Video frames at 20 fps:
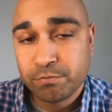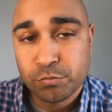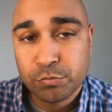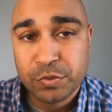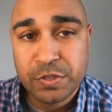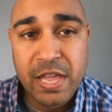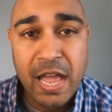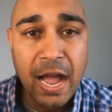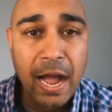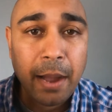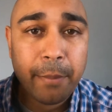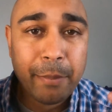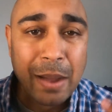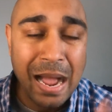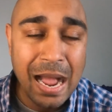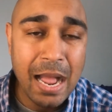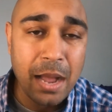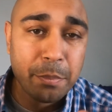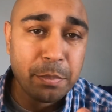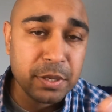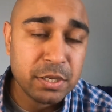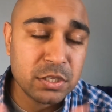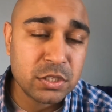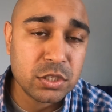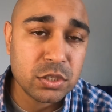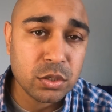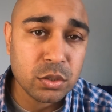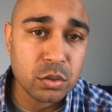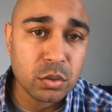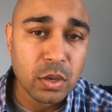yeah, I'm happy
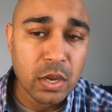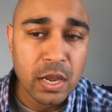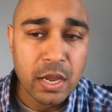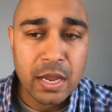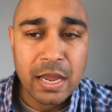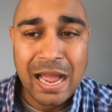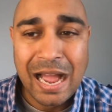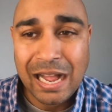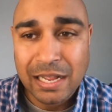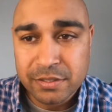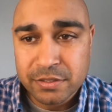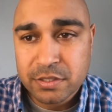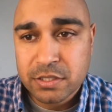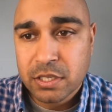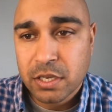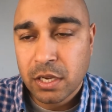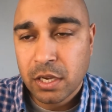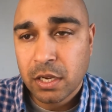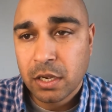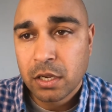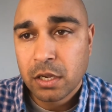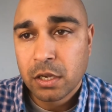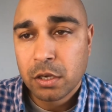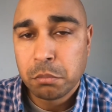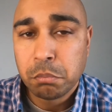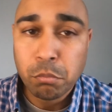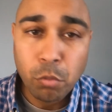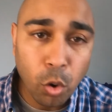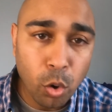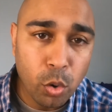to answer
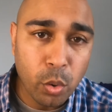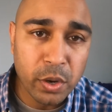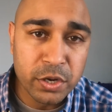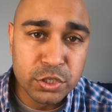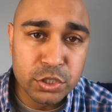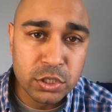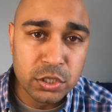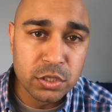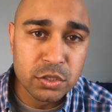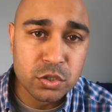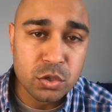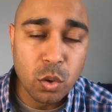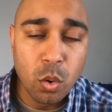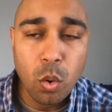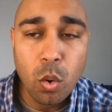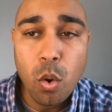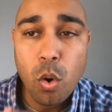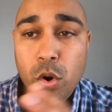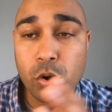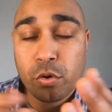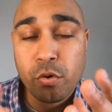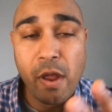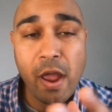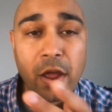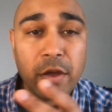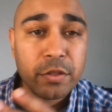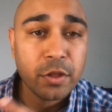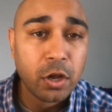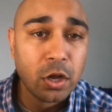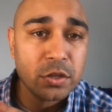more questions or create
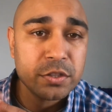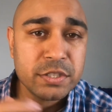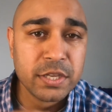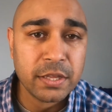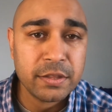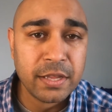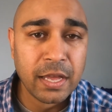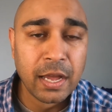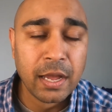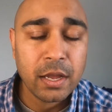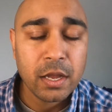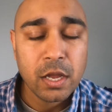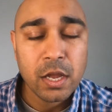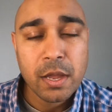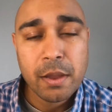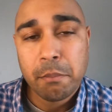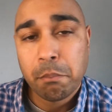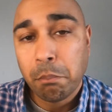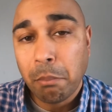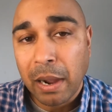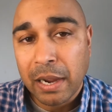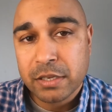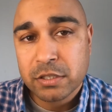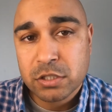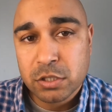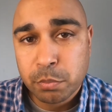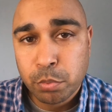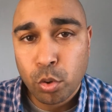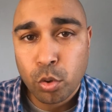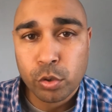other content that might
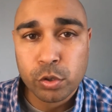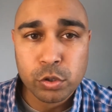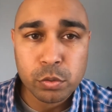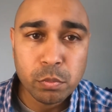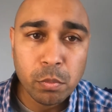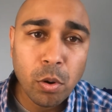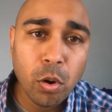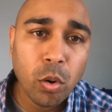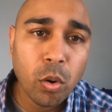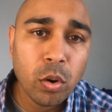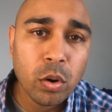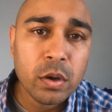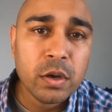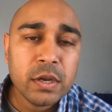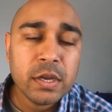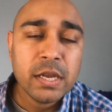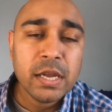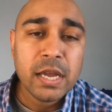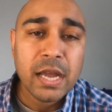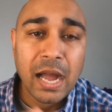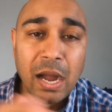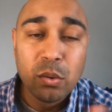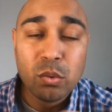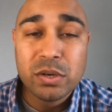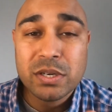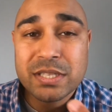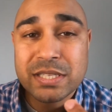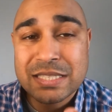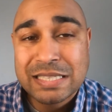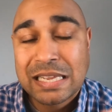support you more. I
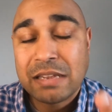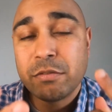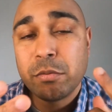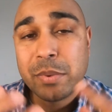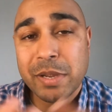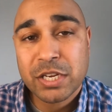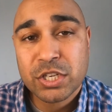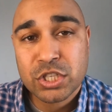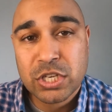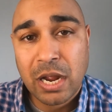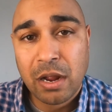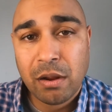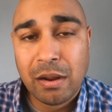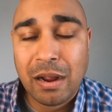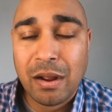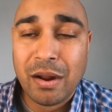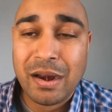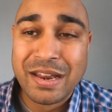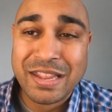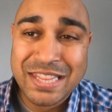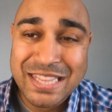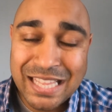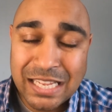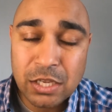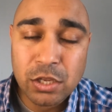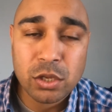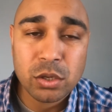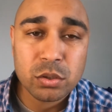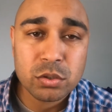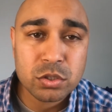wanted to give a big shout out and
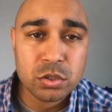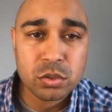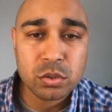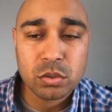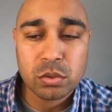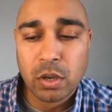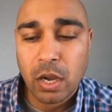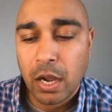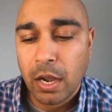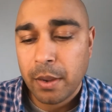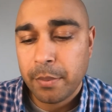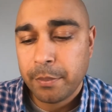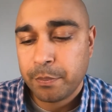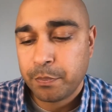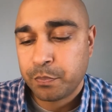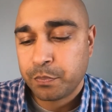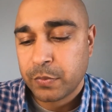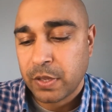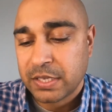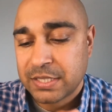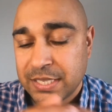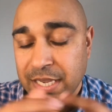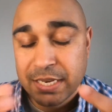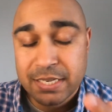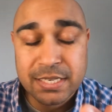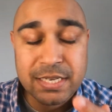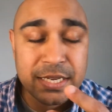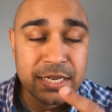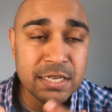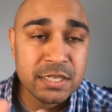thank you to
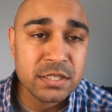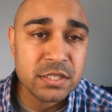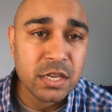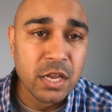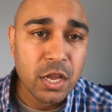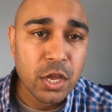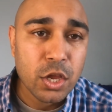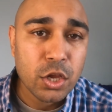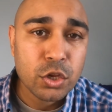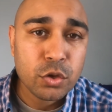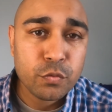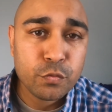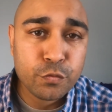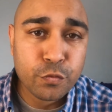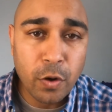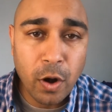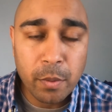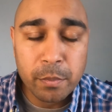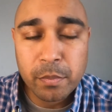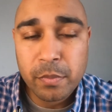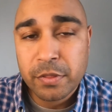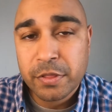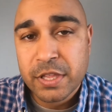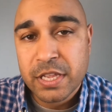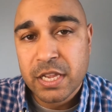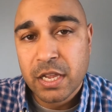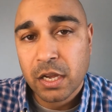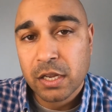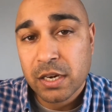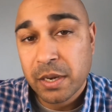attendees from
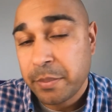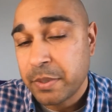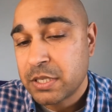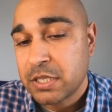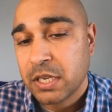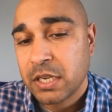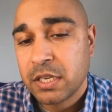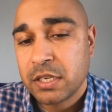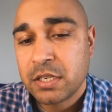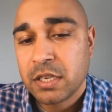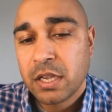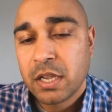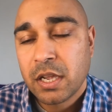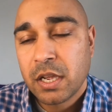the Unlimited